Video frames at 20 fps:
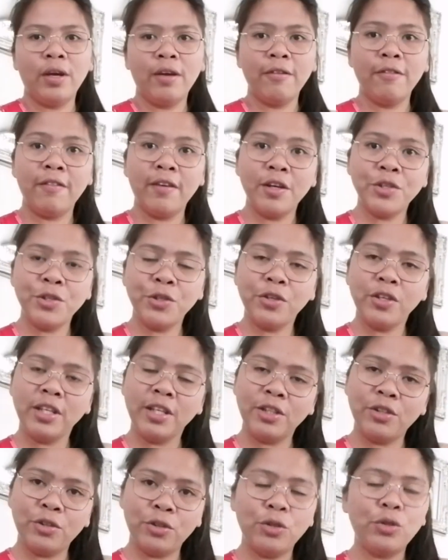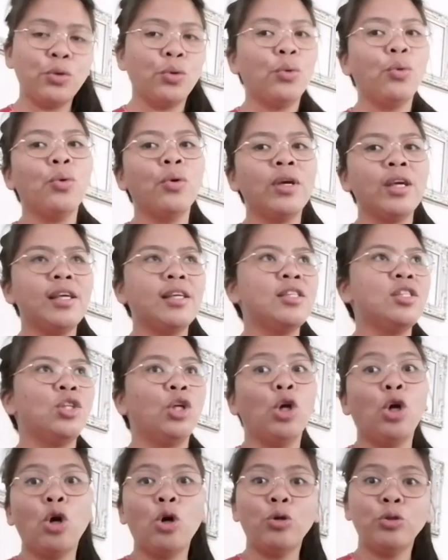Okay, first you need to do is
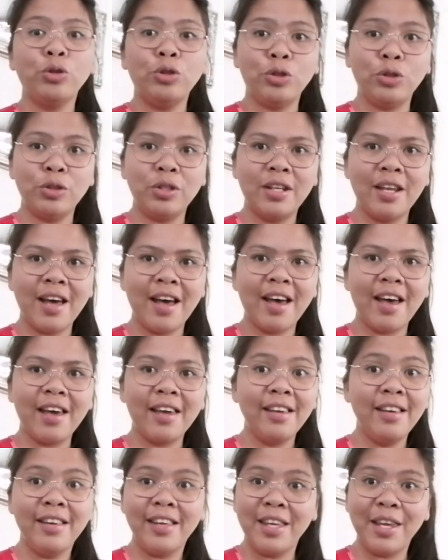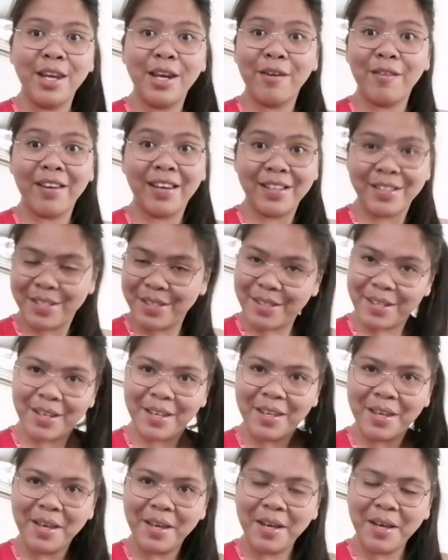to go to the nearest
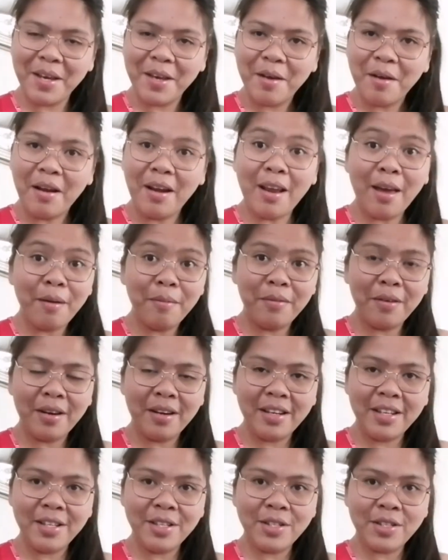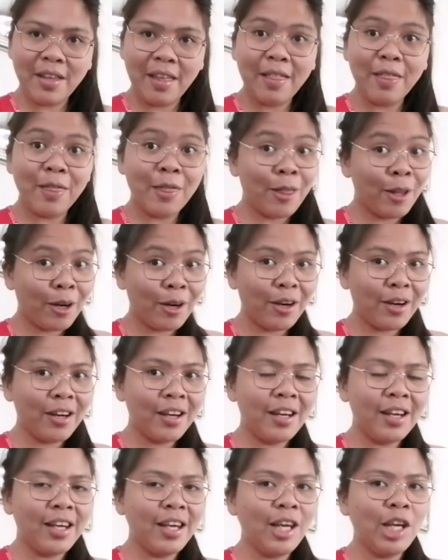library
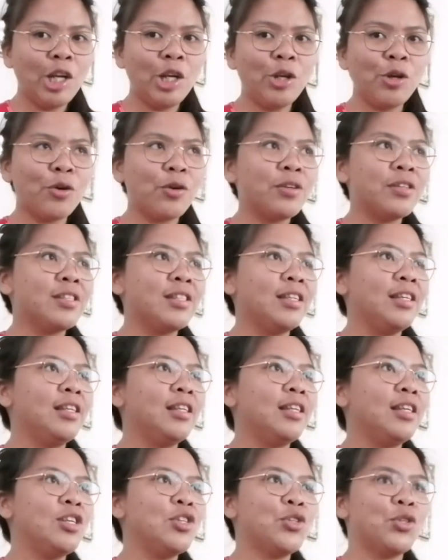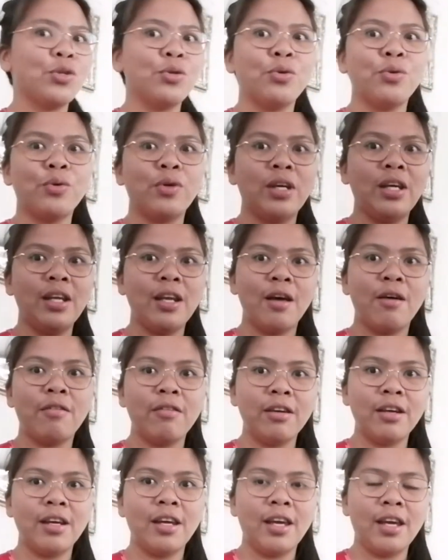center in your city. So in
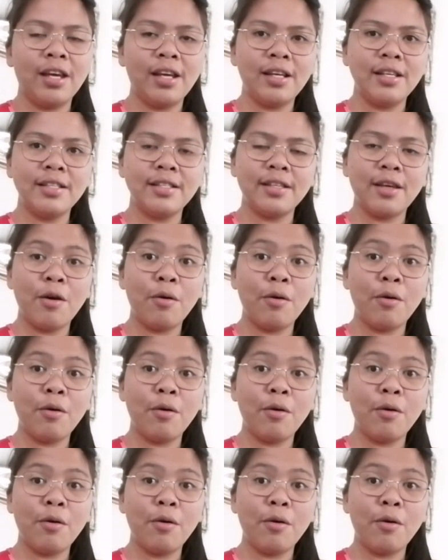our case,